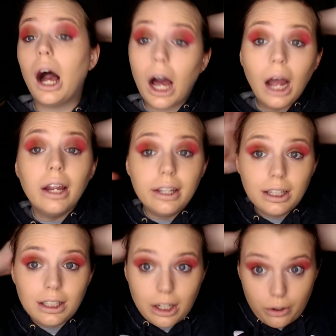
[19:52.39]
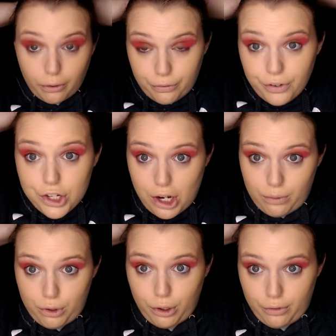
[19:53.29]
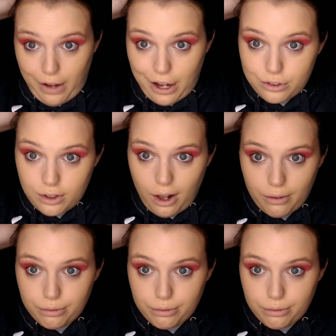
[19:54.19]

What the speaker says: I didn't get her fish out to her fast enough.